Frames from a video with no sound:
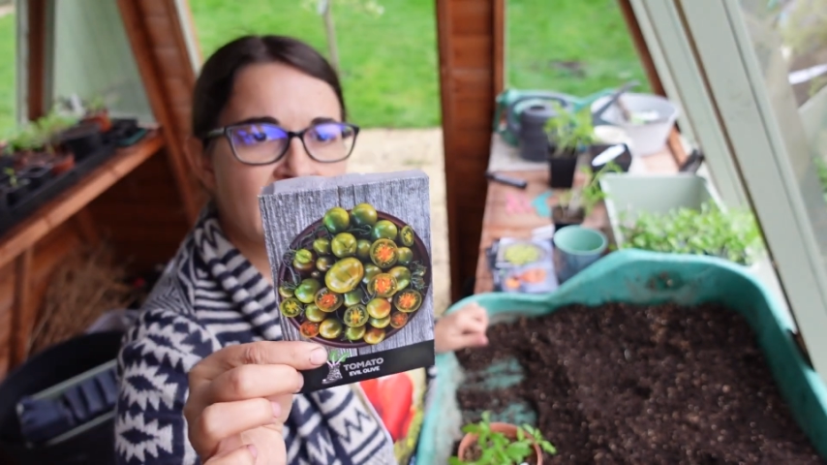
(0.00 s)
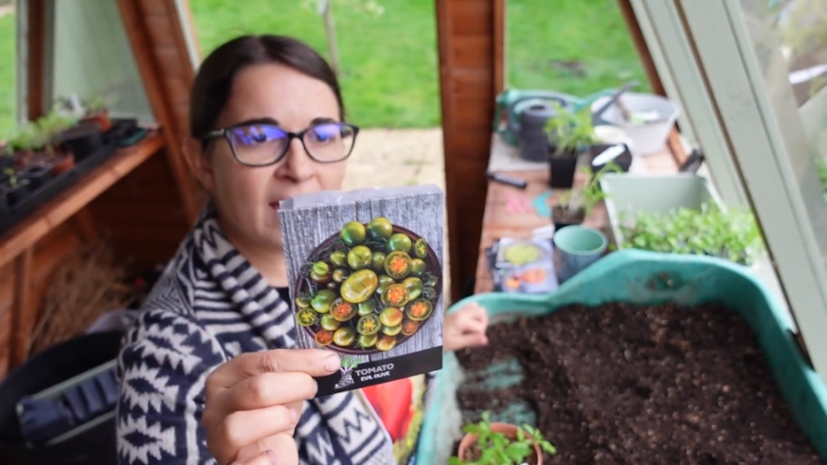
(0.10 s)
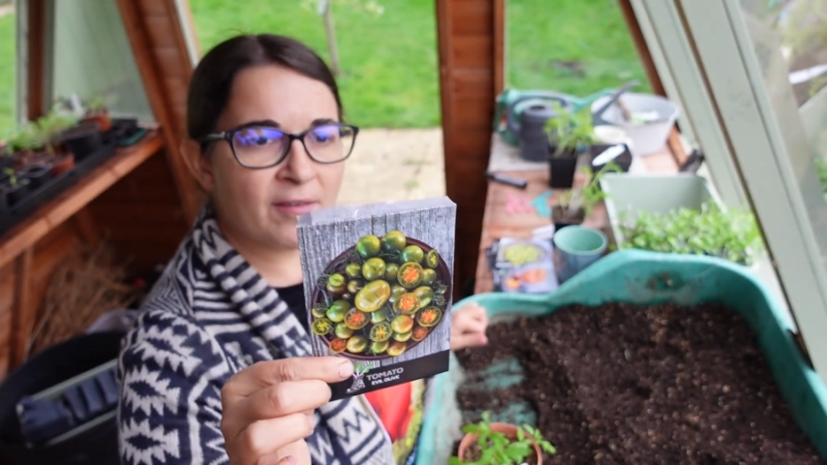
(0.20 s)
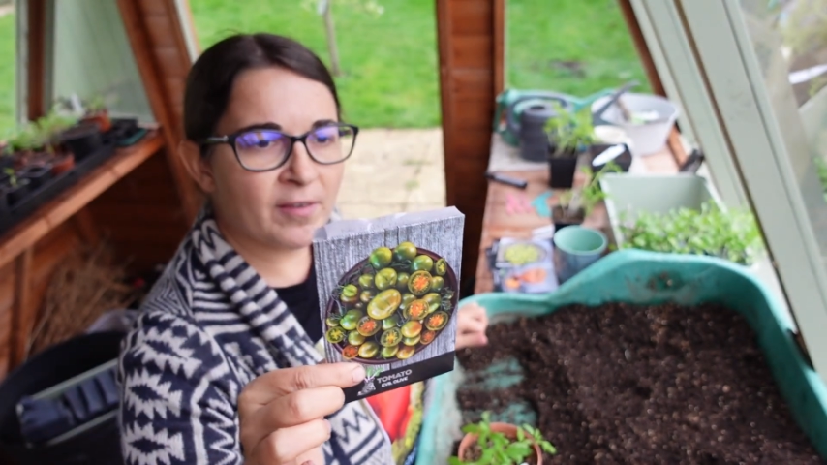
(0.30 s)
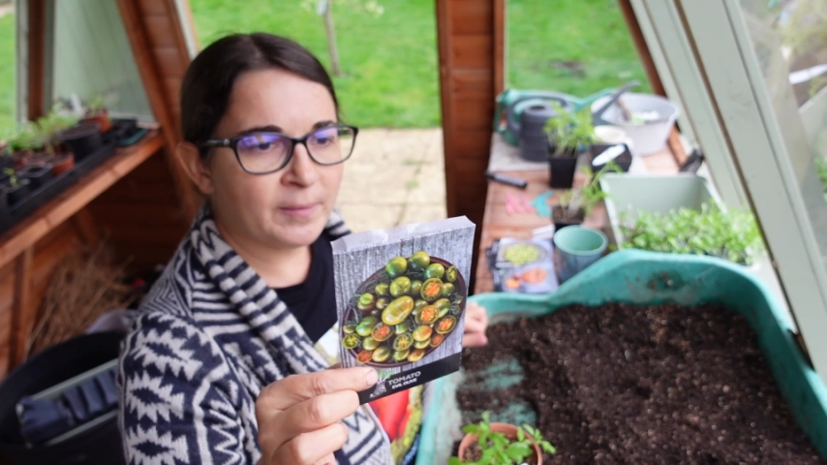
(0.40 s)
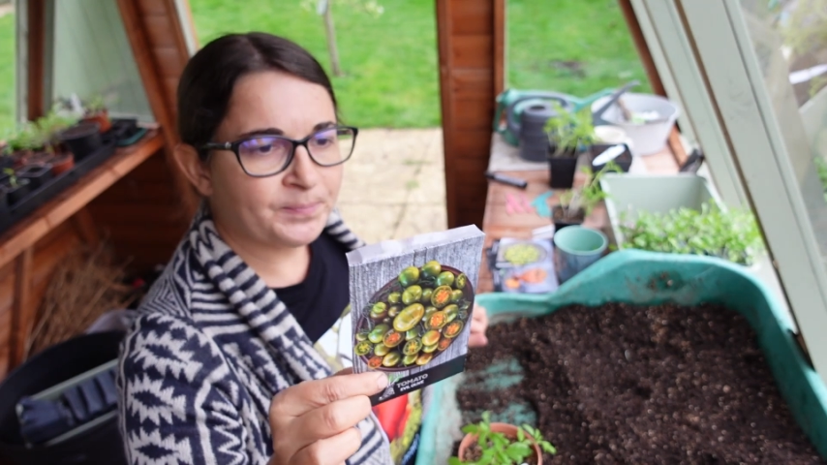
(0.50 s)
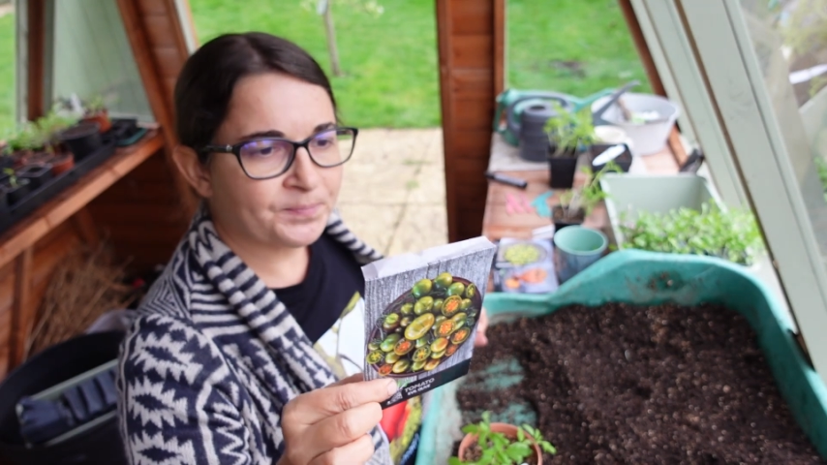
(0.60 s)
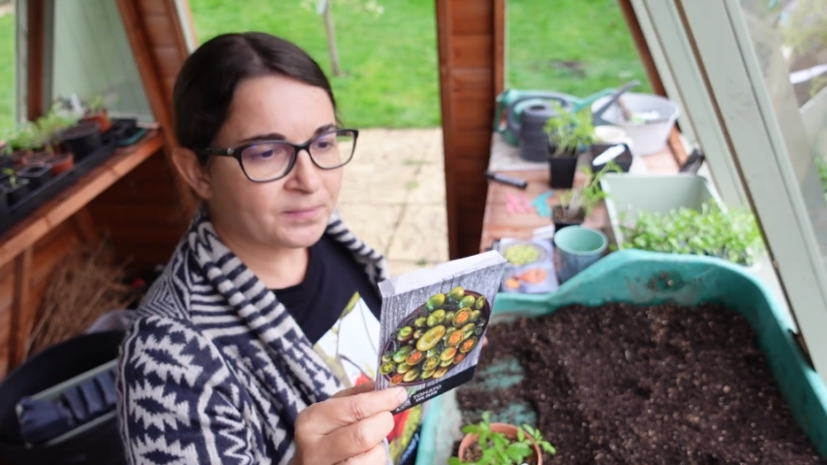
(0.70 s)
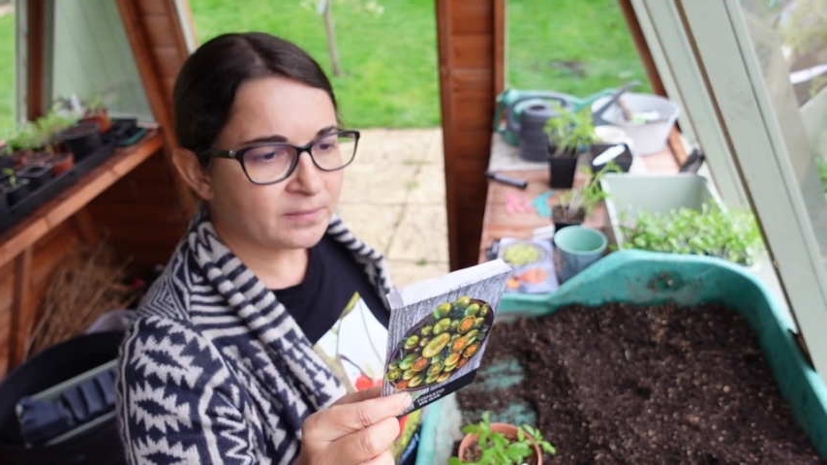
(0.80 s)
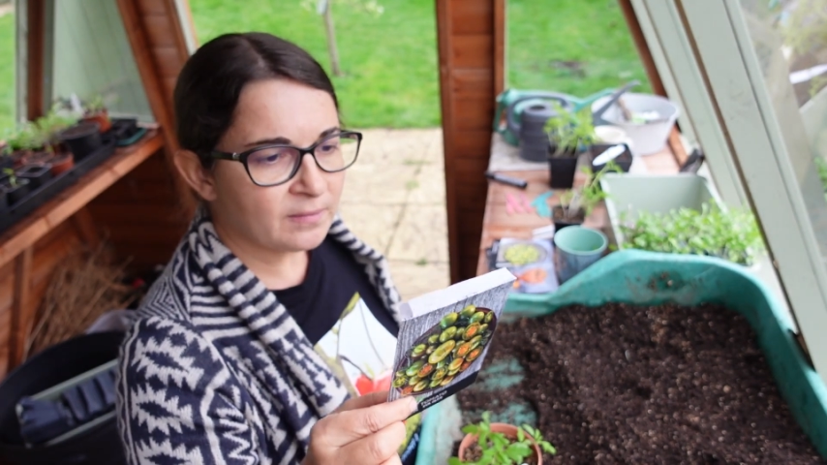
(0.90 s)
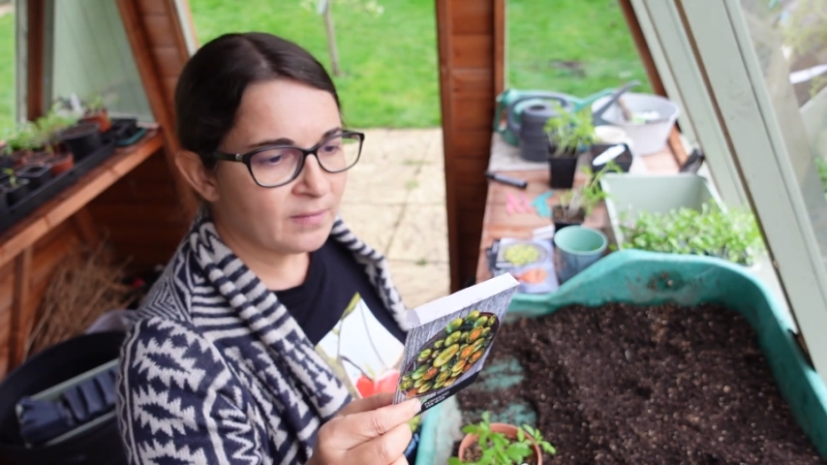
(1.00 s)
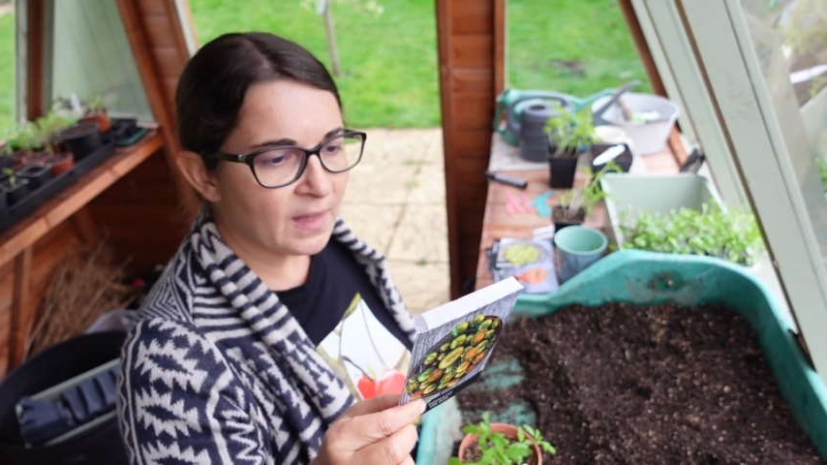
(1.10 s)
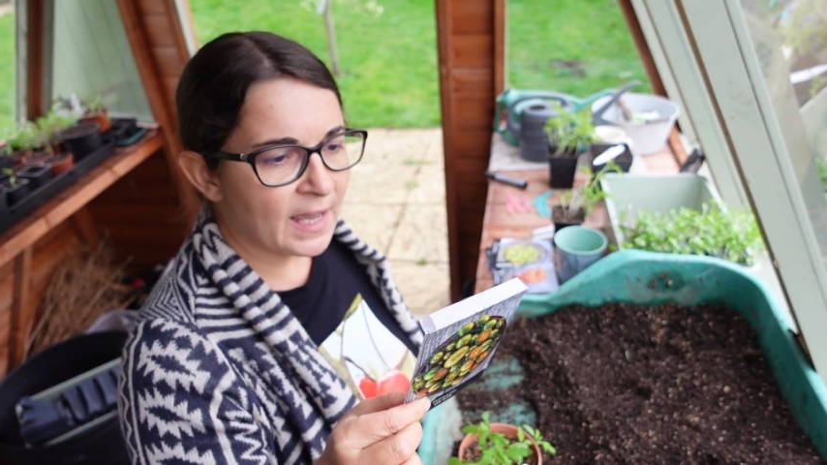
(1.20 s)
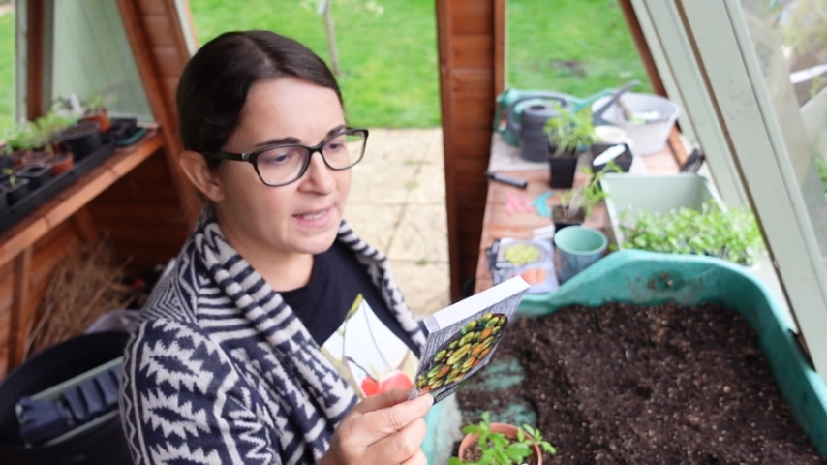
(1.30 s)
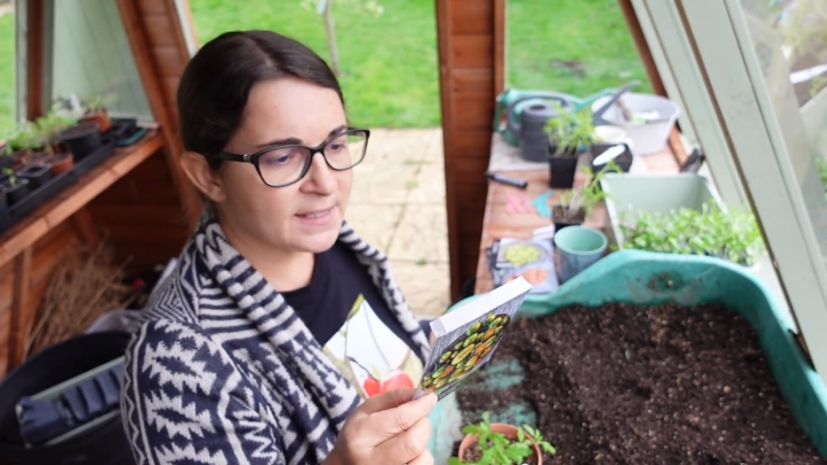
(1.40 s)
have
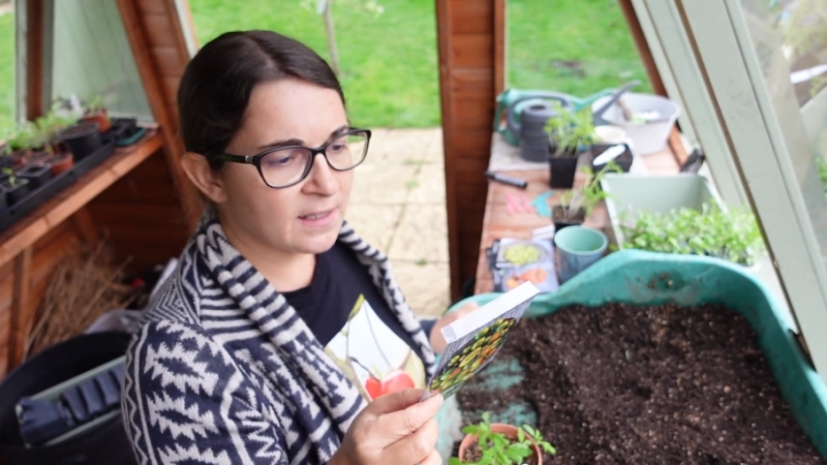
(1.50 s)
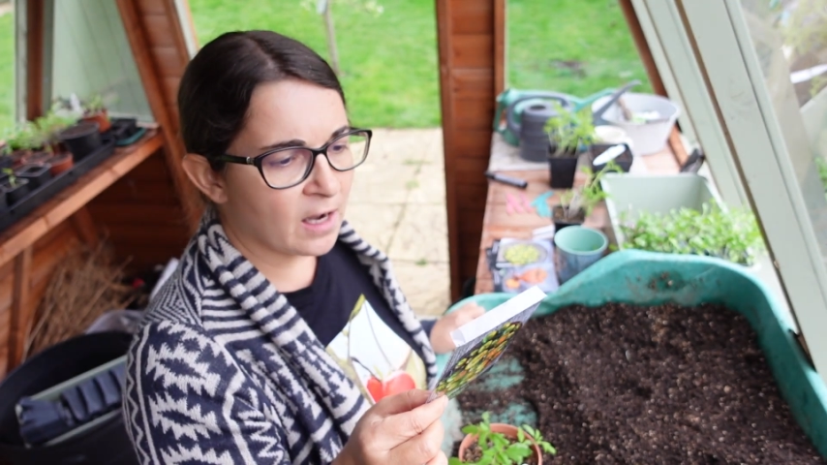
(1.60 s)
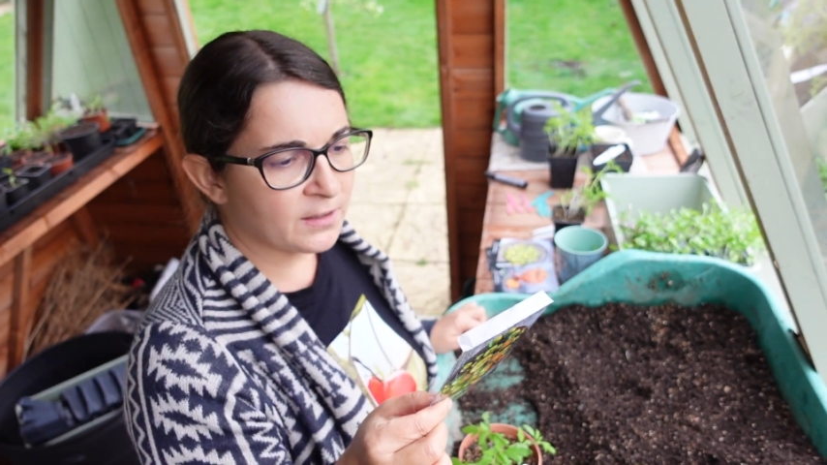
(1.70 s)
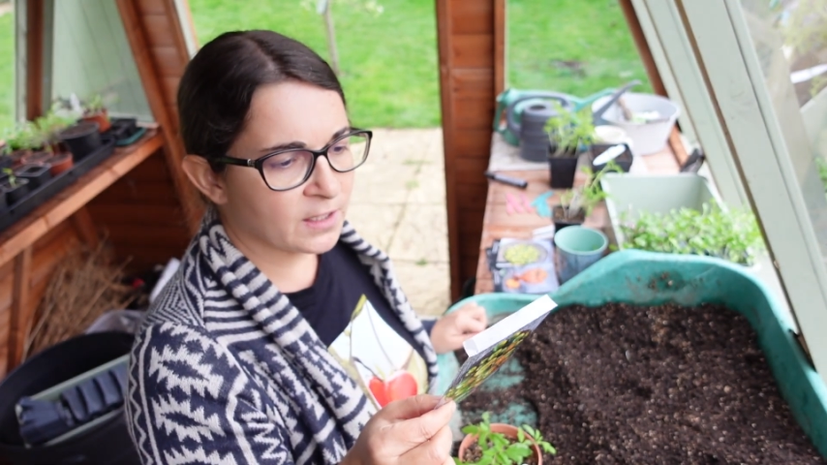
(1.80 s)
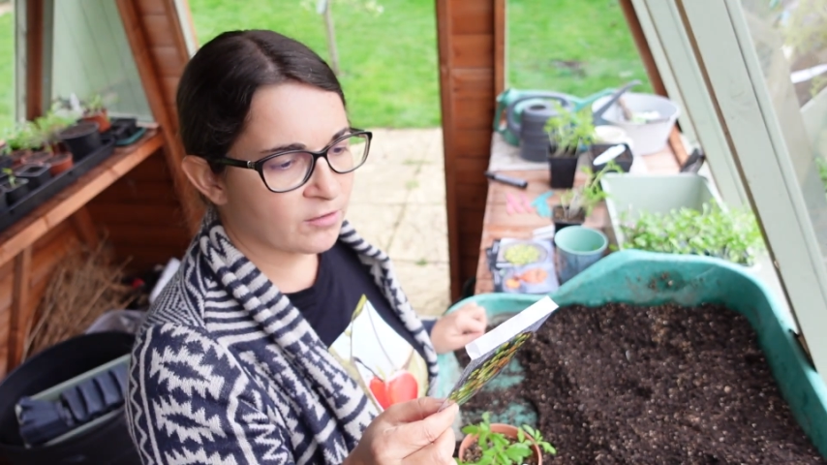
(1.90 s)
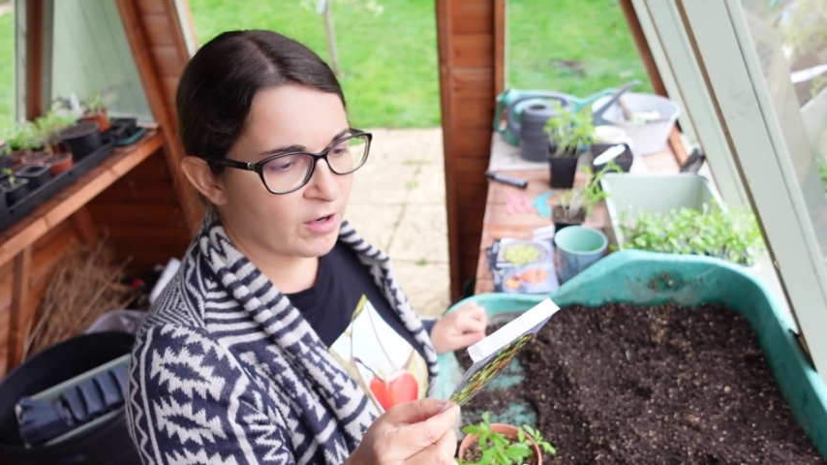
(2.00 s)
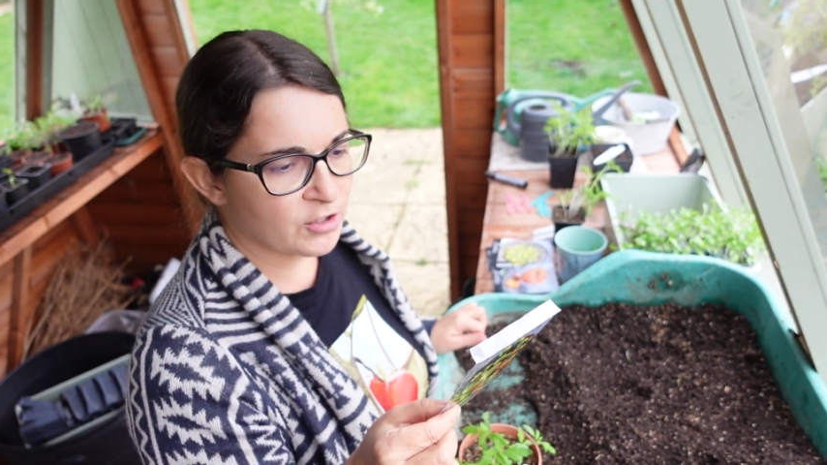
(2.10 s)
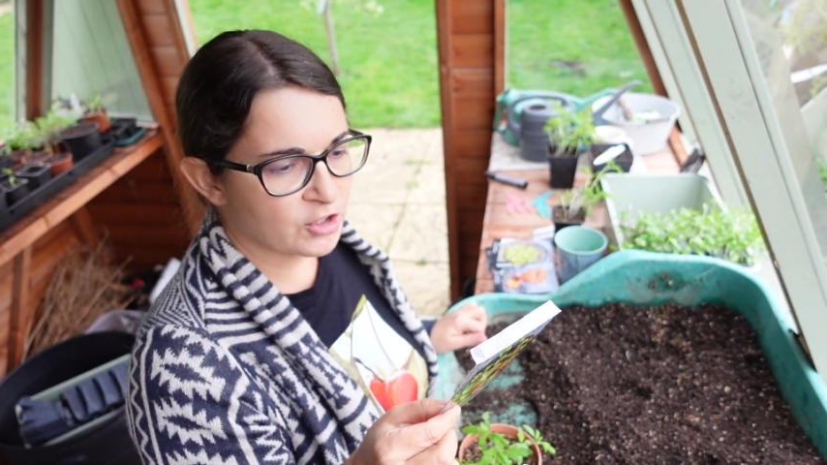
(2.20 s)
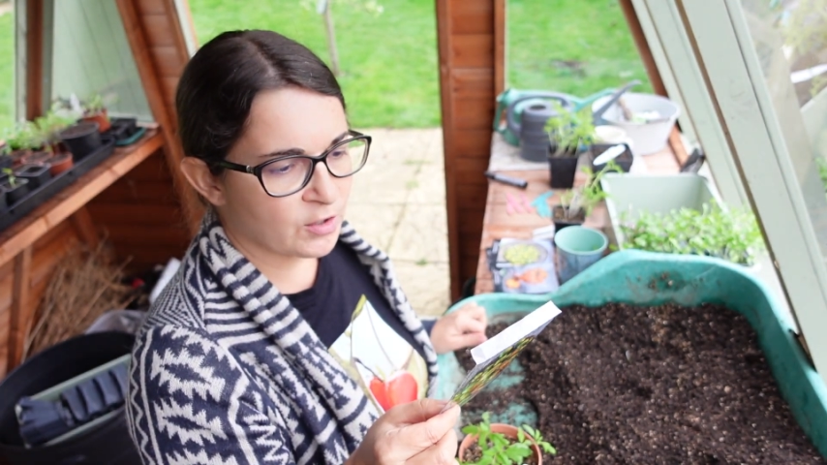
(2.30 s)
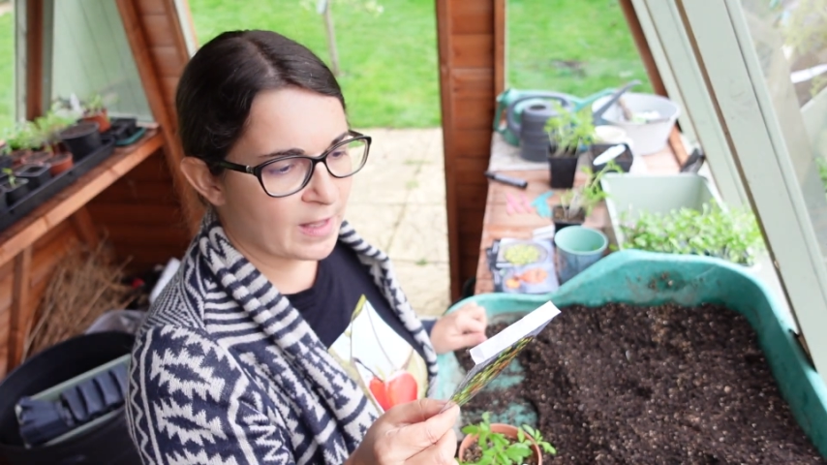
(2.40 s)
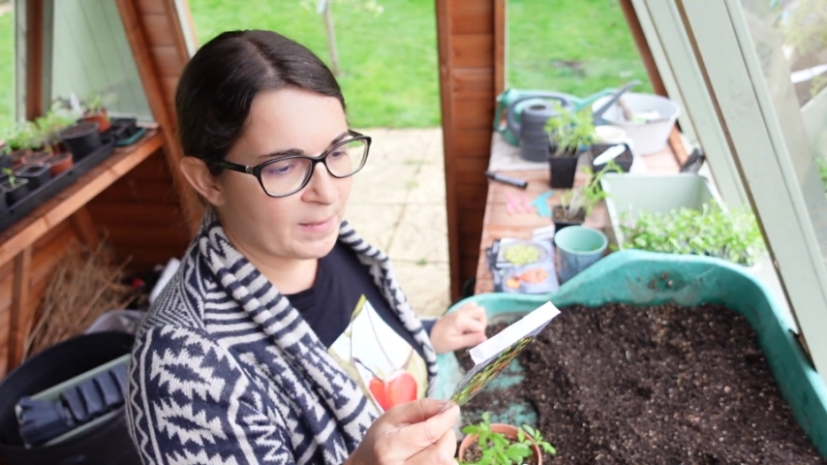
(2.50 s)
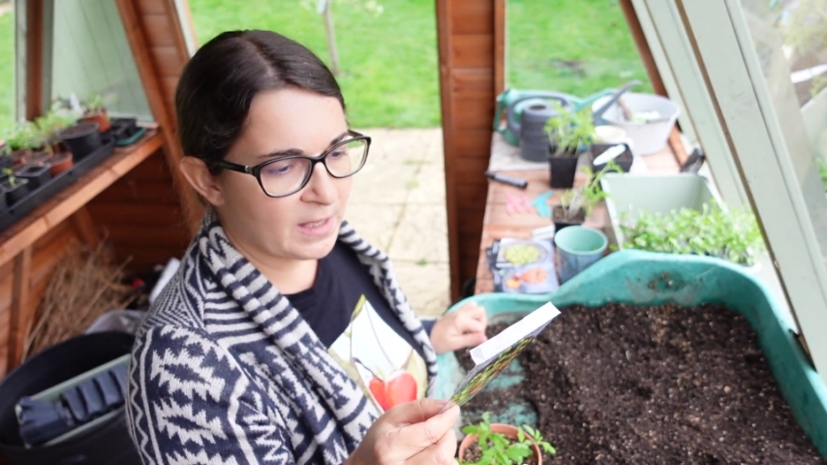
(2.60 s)
a slight crunch to them